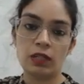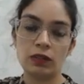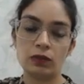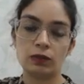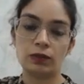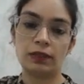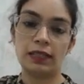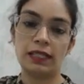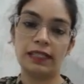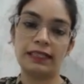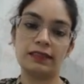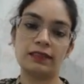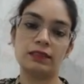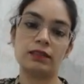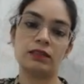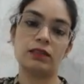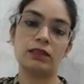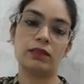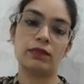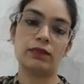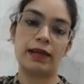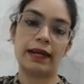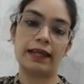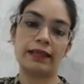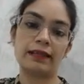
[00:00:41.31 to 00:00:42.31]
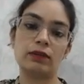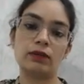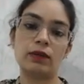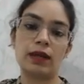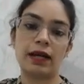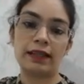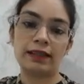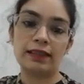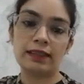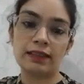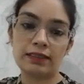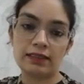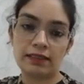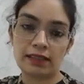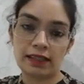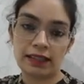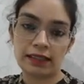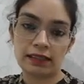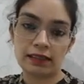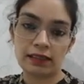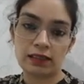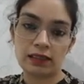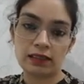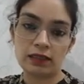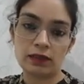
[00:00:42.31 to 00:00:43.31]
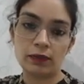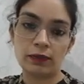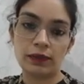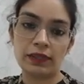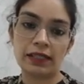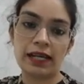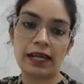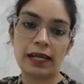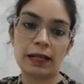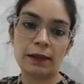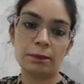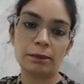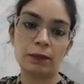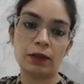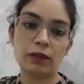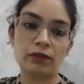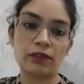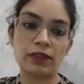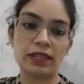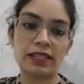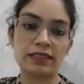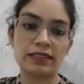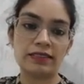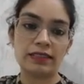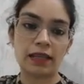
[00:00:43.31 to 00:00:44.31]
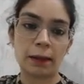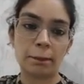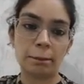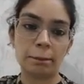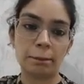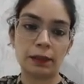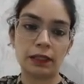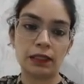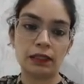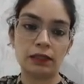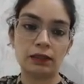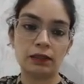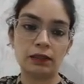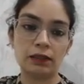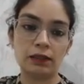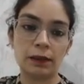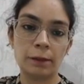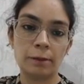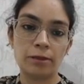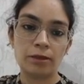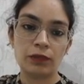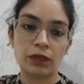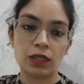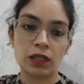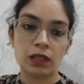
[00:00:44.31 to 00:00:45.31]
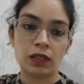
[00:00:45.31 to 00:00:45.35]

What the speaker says: So let's try to understand this with the help of examples.